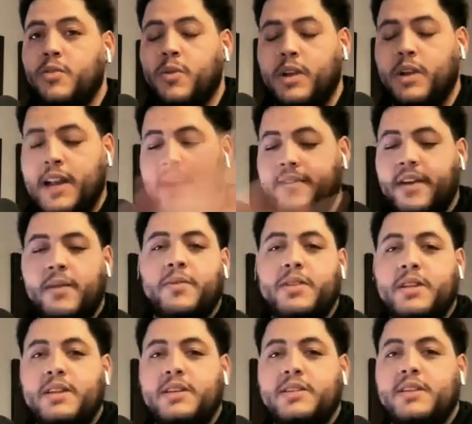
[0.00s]
we're gonna have
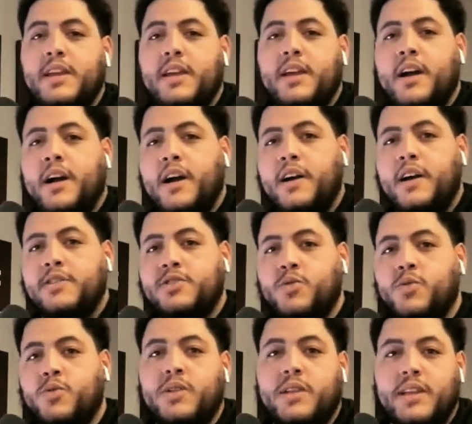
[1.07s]
Emily's
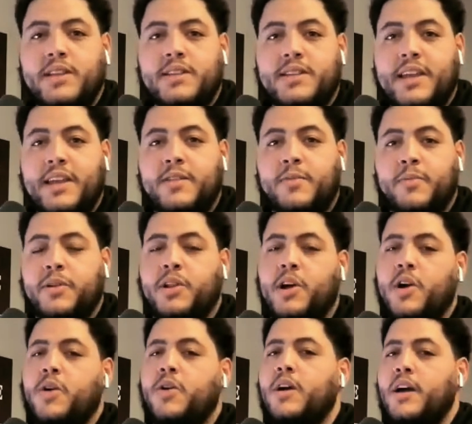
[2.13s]
school linked in the
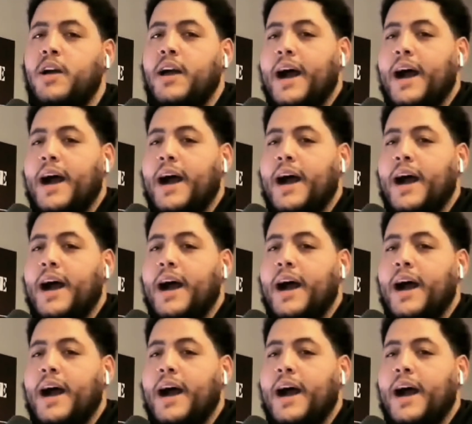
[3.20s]
below.